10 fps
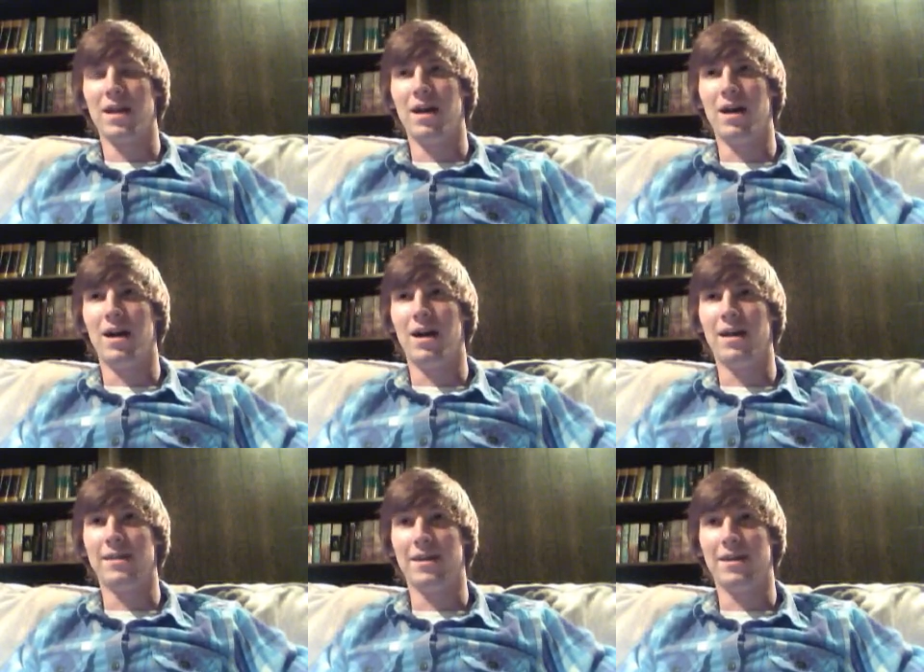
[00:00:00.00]
I
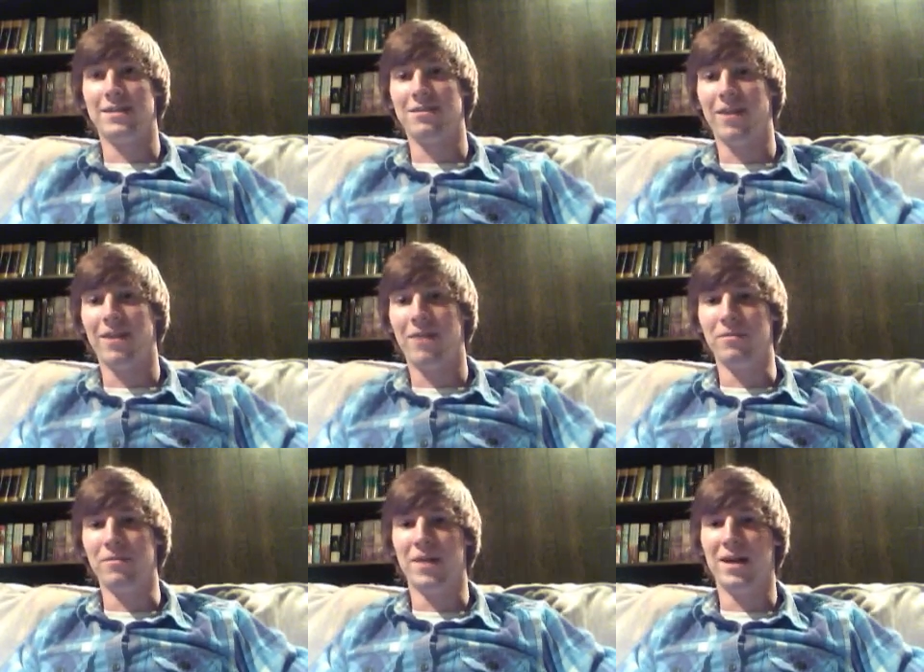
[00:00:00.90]
thought I'd start out with
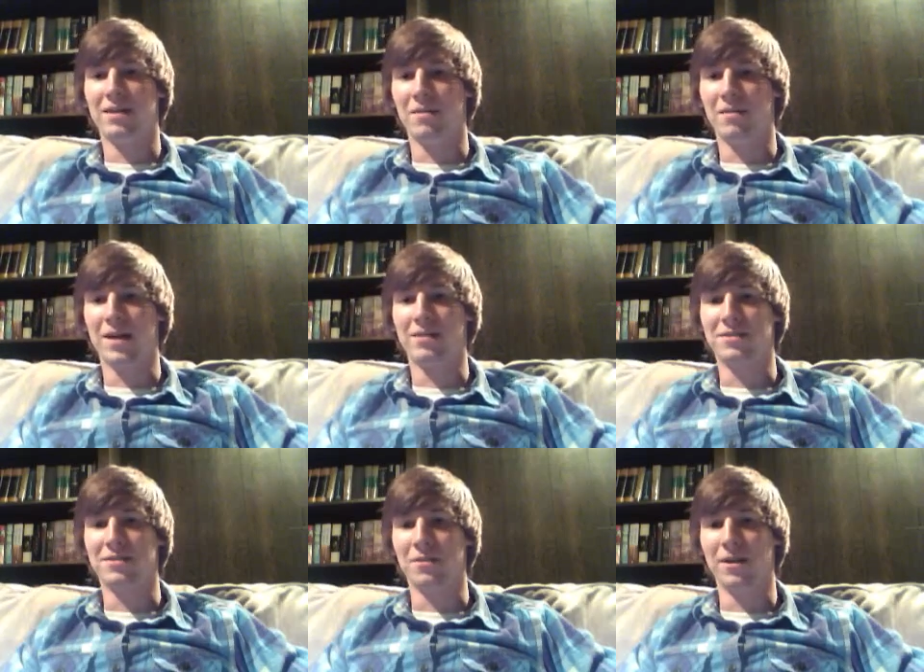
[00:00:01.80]
my coming out
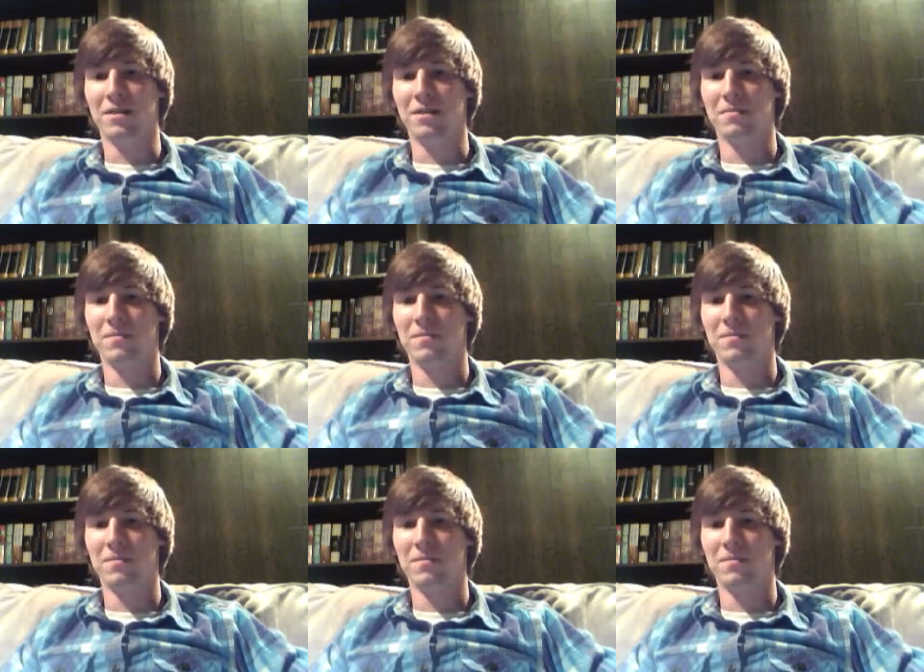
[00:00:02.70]
story,